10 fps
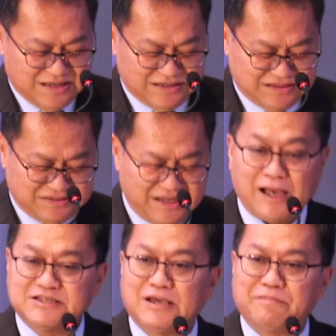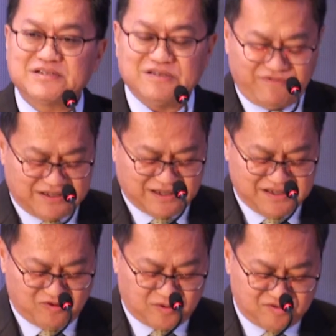uh, the Asia Pacific
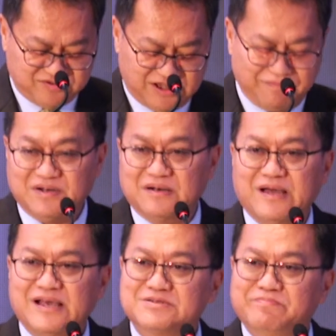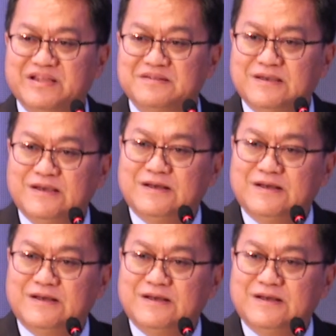Roundtable has been